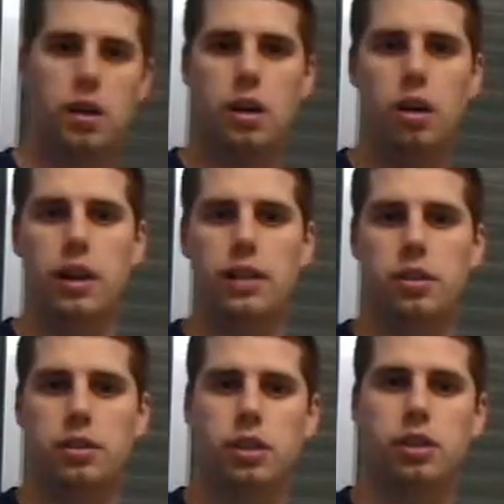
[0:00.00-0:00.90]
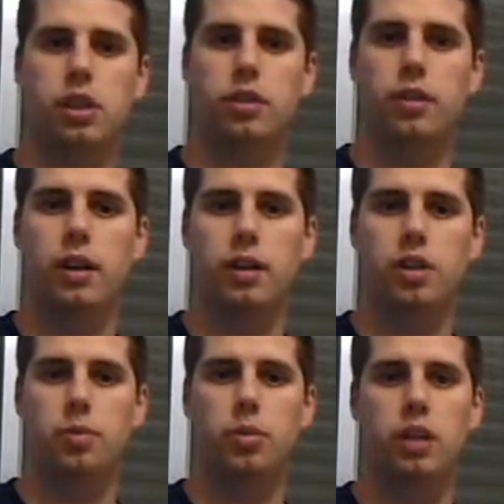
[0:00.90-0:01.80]
Okay, so I'm just going to turn off the
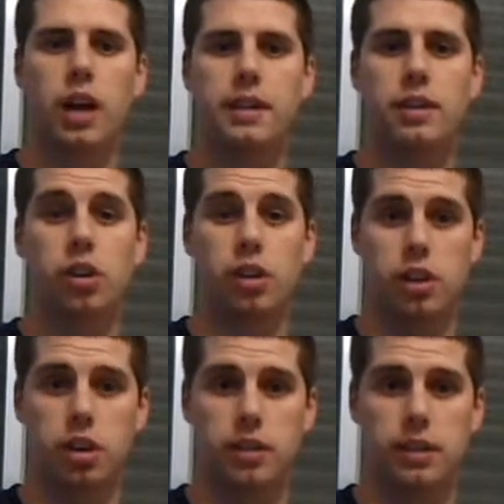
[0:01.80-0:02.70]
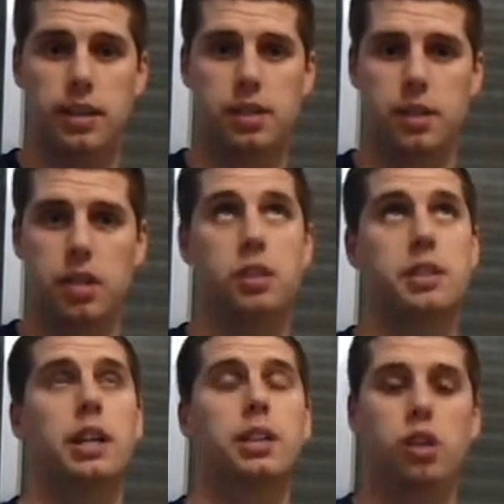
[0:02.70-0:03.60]
small light. You're not going to notice it as much
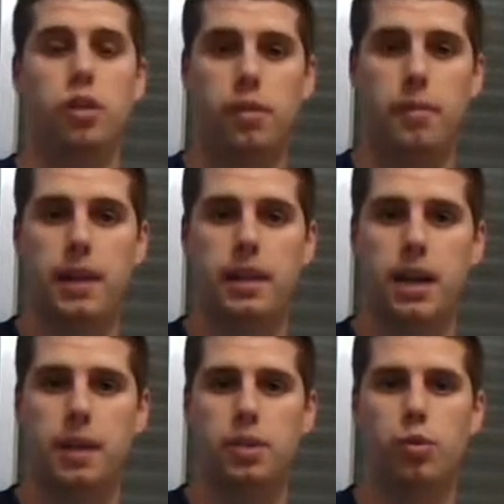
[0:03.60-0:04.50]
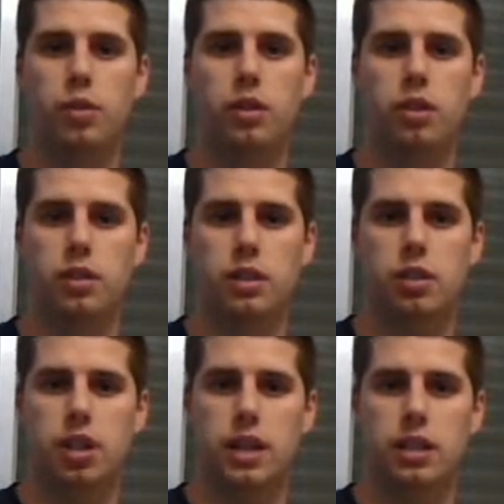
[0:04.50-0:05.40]
until I turn off the main light, but you will notice a
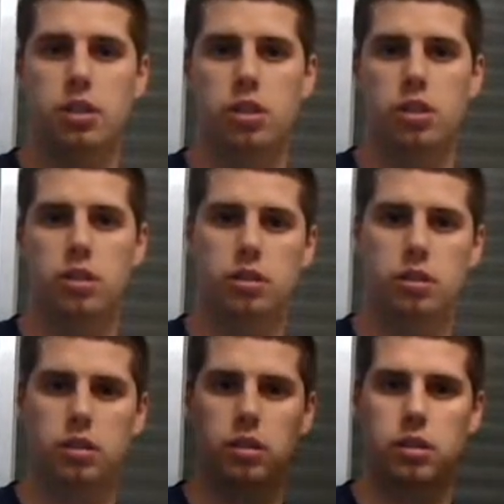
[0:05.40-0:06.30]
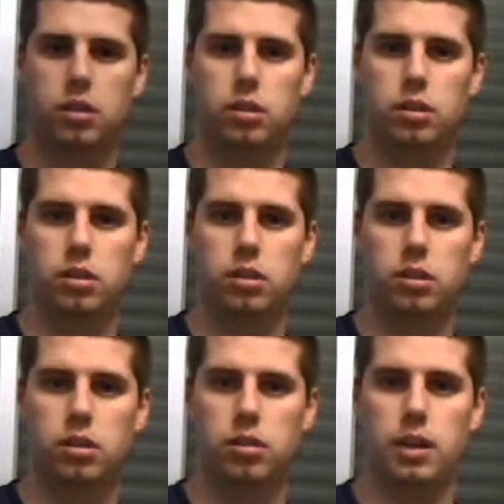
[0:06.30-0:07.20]
change.
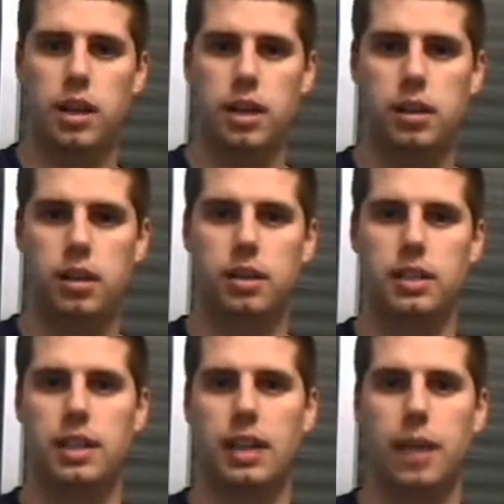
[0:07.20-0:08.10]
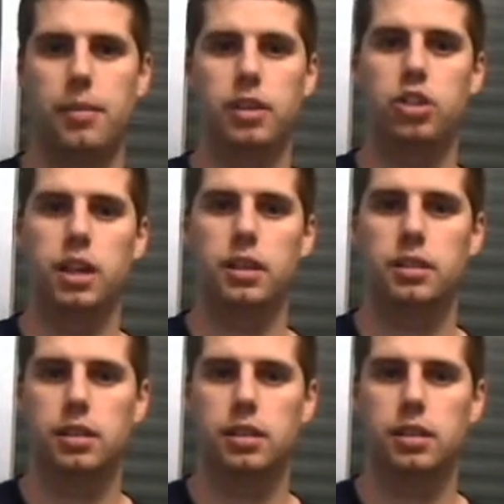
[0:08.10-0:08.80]
Okay, you can see the camera adjusts.